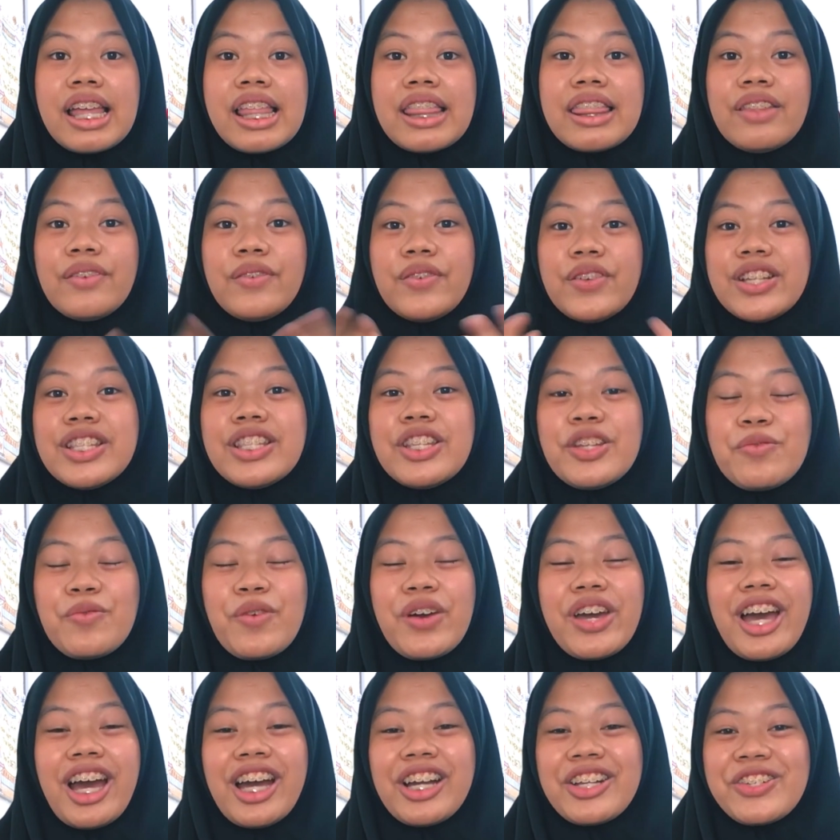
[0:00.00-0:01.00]
The reason
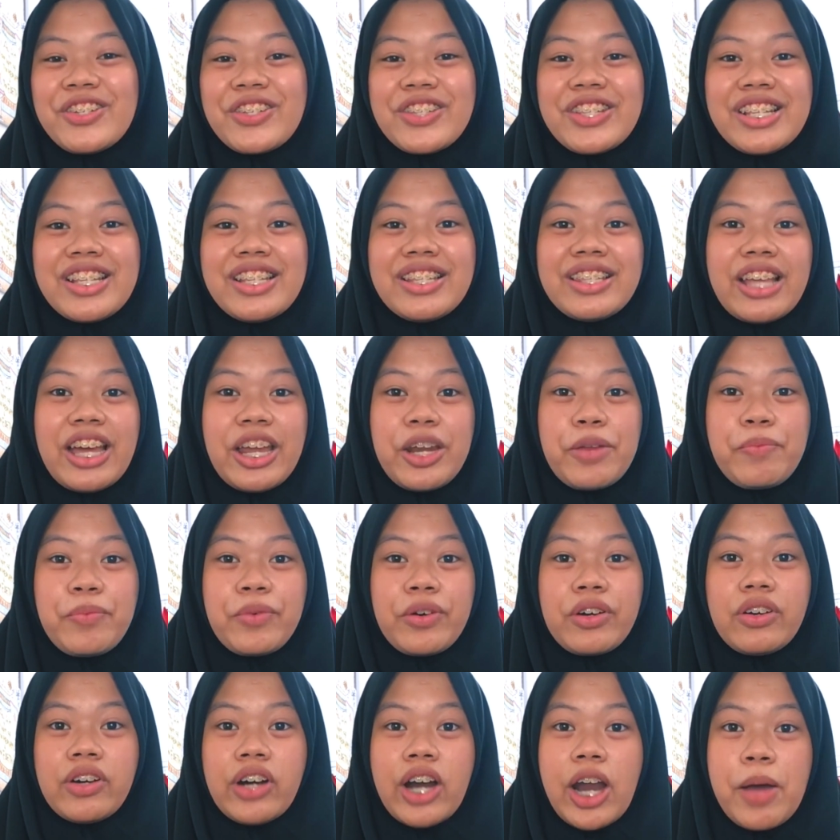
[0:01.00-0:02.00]
why I chose this study
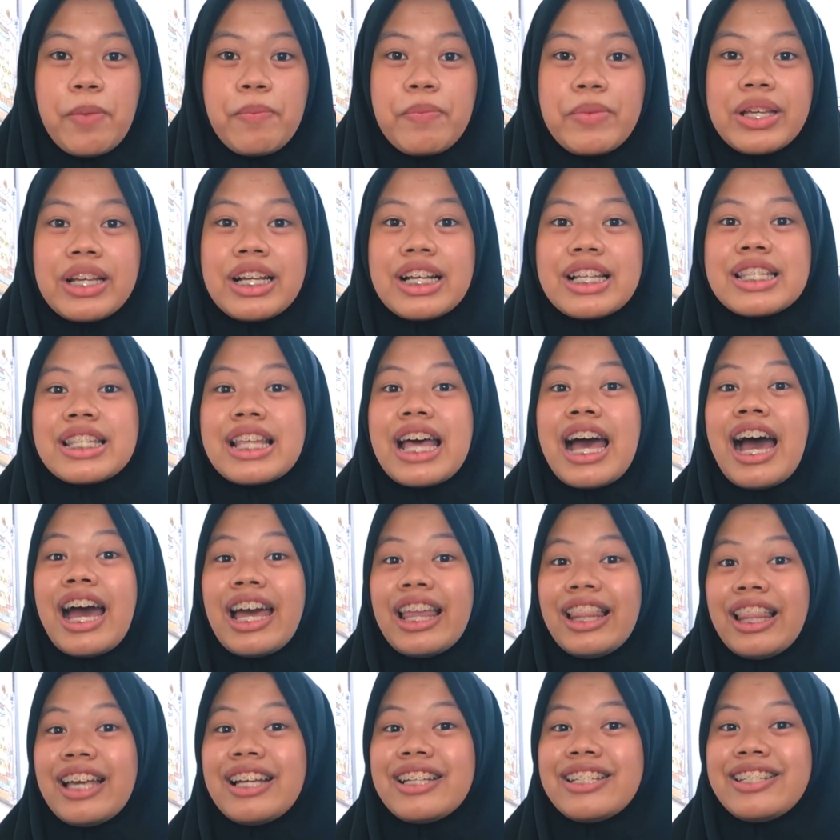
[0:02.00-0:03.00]
program because
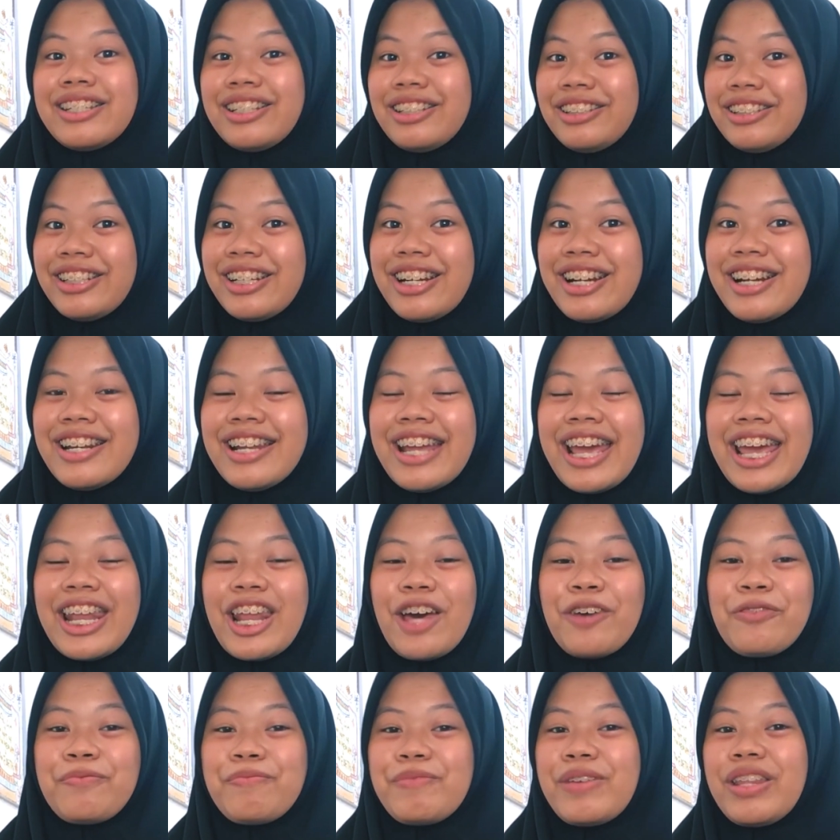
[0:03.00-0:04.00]
I like children and
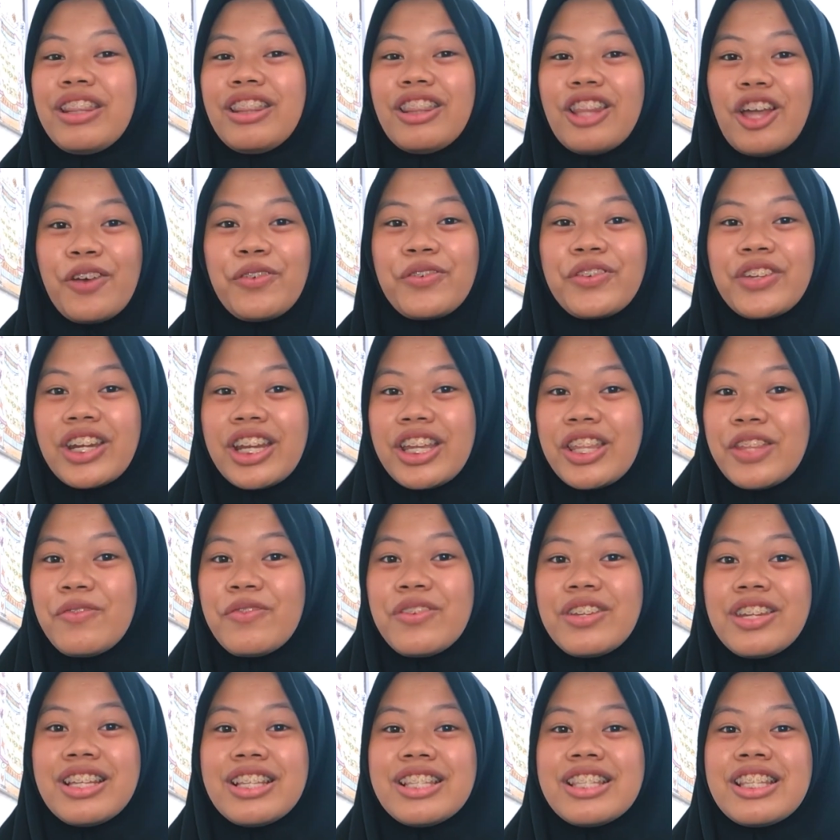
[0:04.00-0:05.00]
I've been love
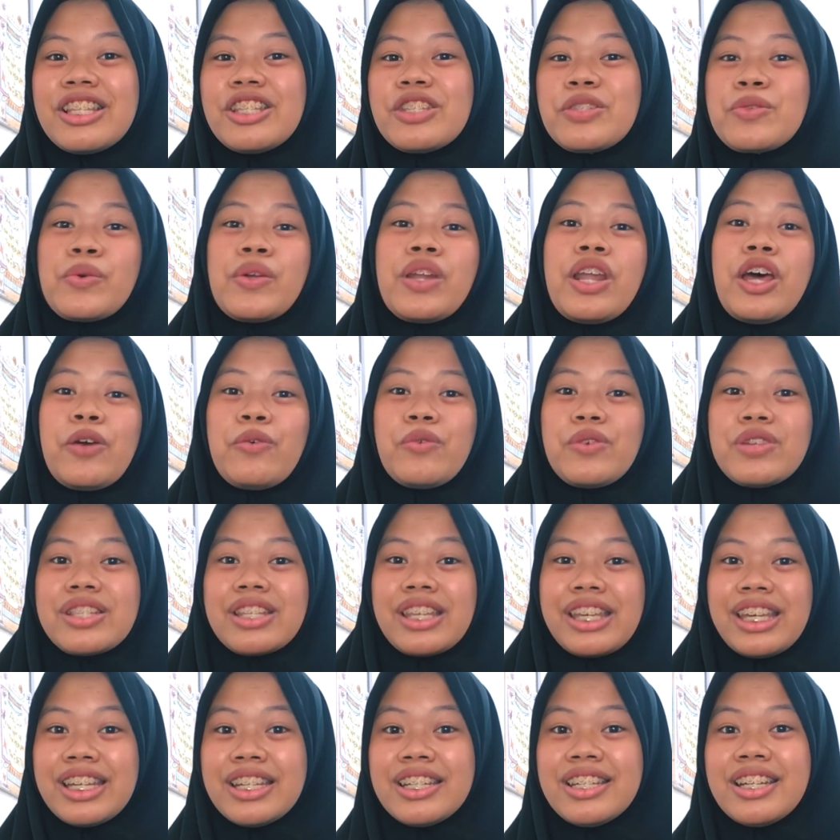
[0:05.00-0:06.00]
creativity since when I was
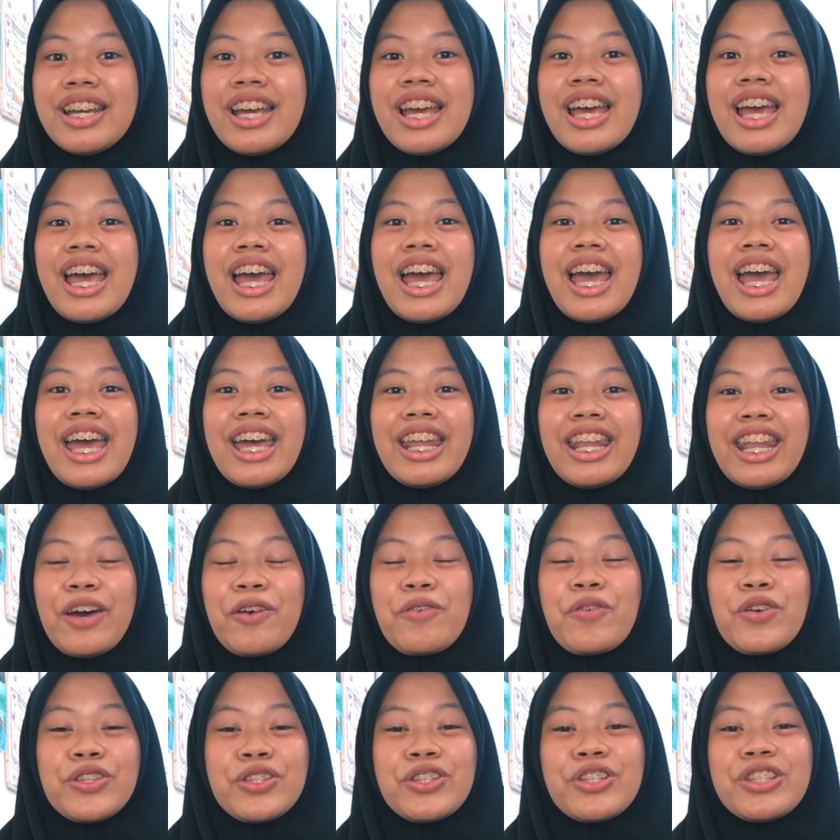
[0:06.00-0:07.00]
kid, and
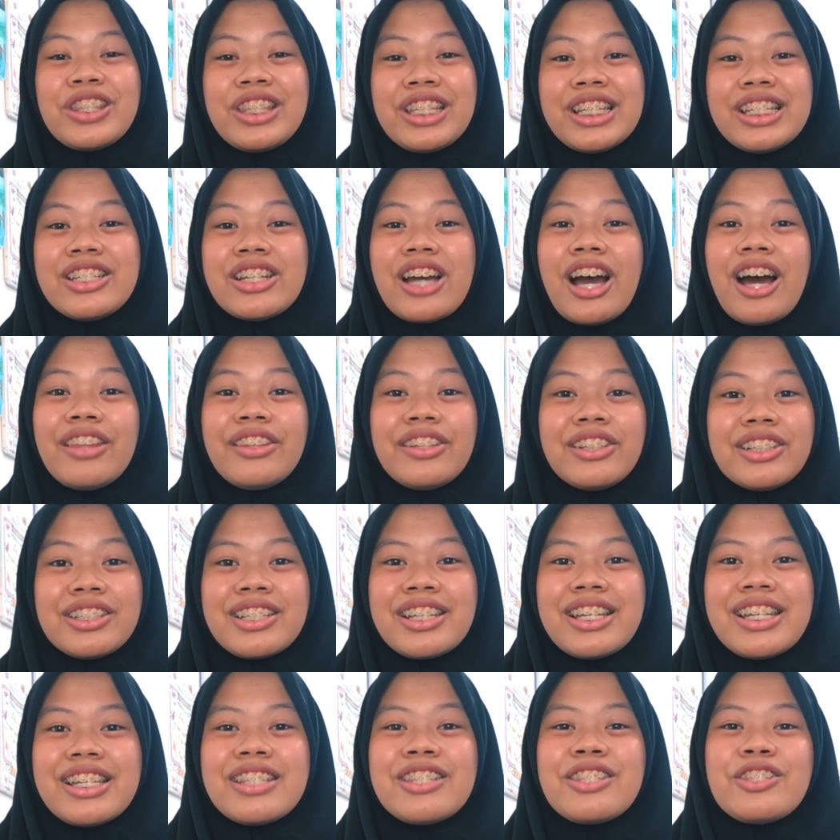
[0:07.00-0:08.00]
I want to teach other
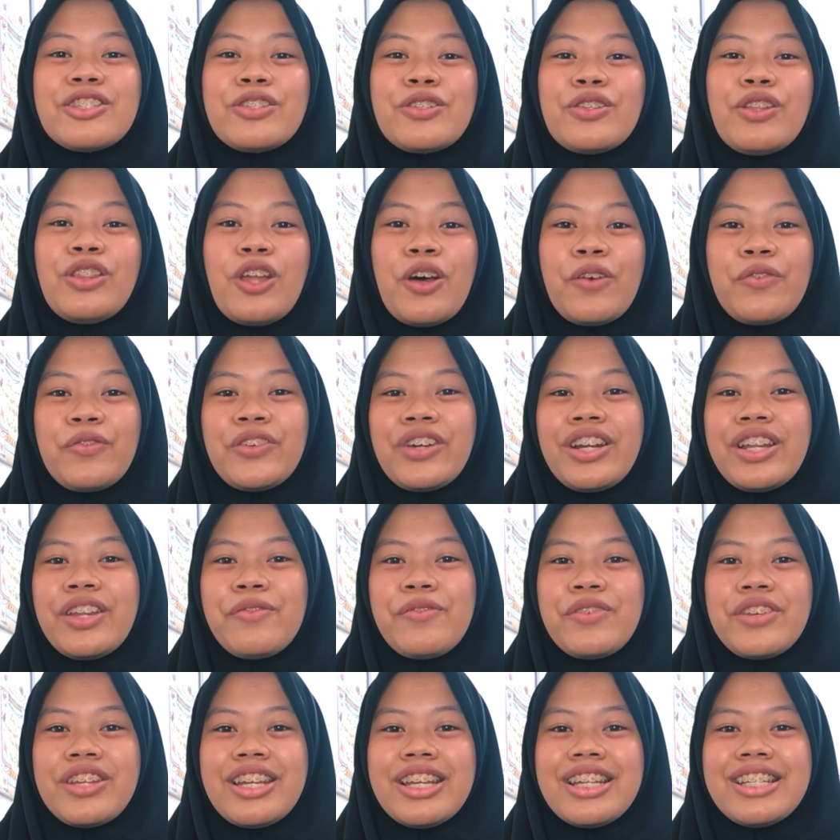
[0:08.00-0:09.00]
kids to love
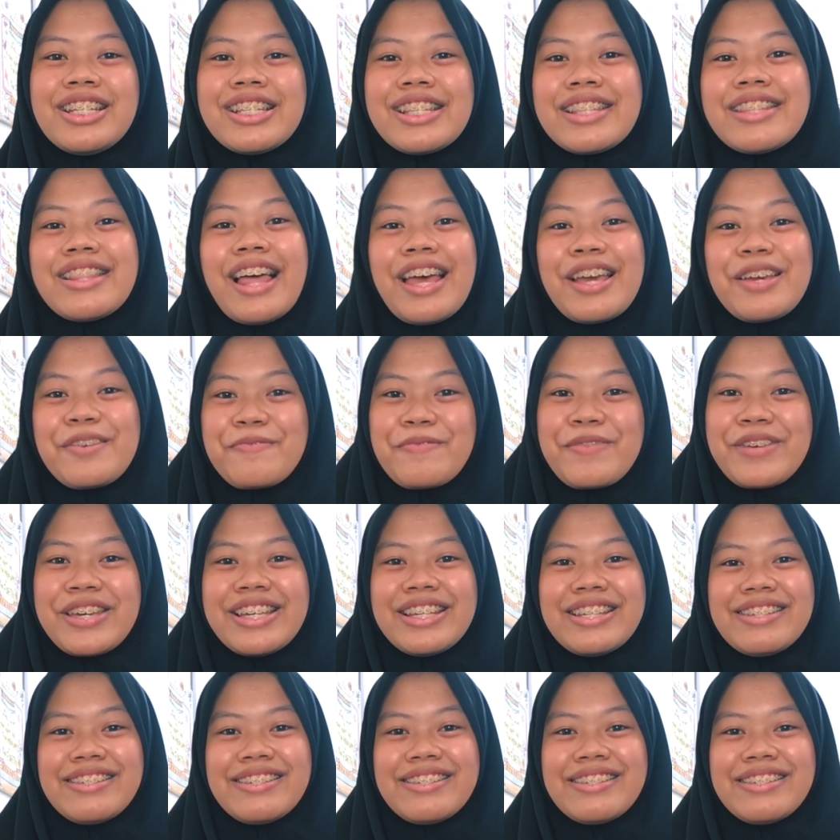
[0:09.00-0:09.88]
creativity just like me.